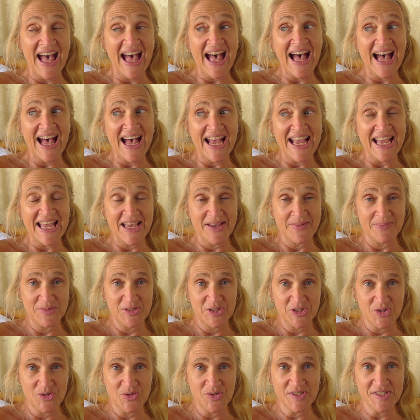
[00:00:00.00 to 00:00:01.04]
I am
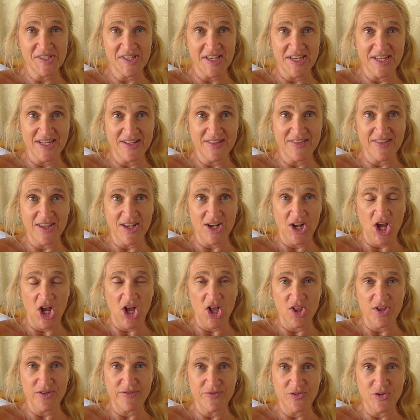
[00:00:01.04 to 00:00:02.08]
so excited that
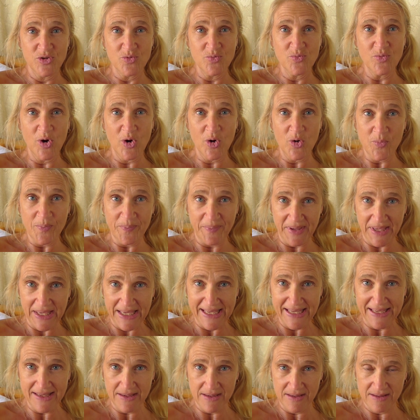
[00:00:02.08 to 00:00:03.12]
all of you wrote
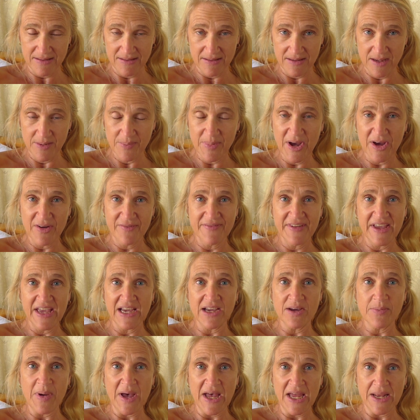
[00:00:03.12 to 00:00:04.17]
me about
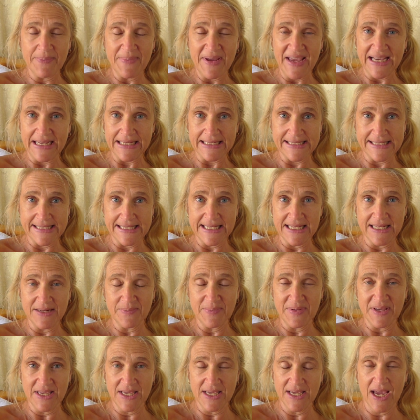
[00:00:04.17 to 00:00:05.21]
Vagabond magazine
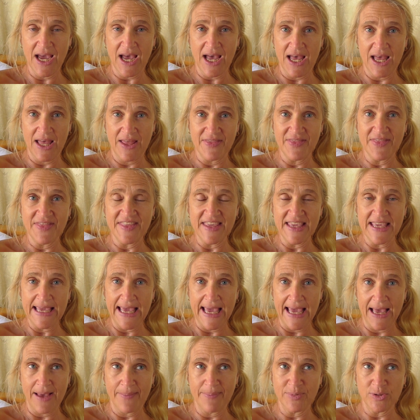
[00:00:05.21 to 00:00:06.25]
being on the
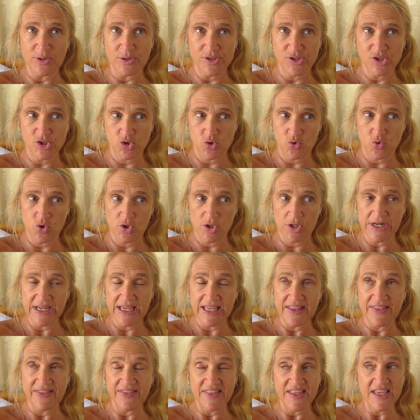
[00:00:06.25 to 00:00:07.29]
Apple Store
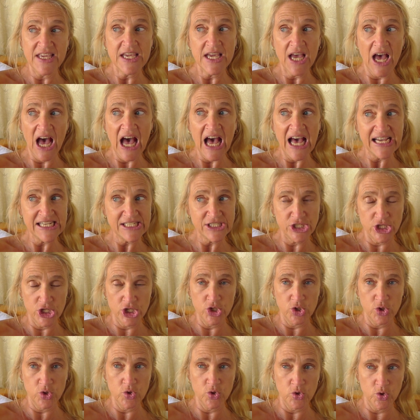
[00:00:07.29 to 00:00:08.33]
in the
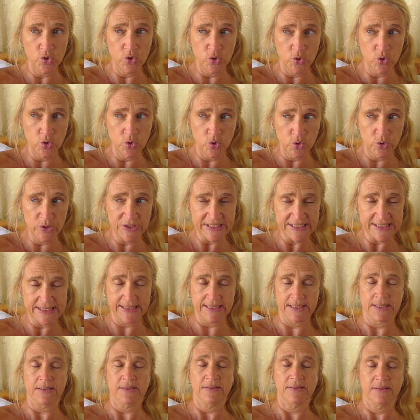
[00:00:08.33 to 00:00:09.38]

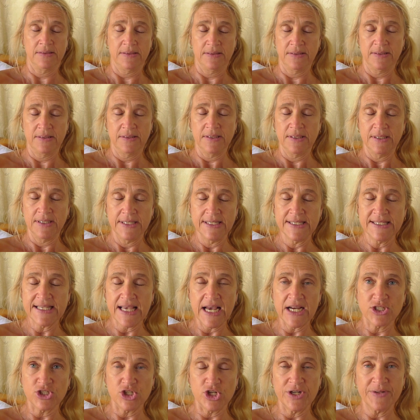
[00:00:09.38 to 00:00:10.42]
iTunes
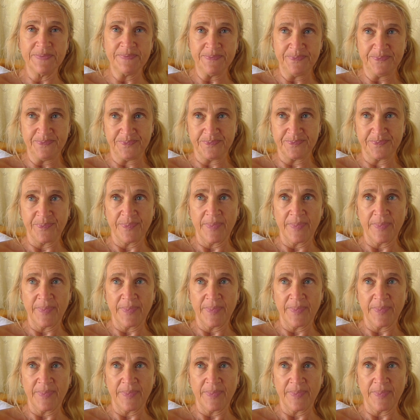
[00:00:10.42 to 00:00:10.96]
section.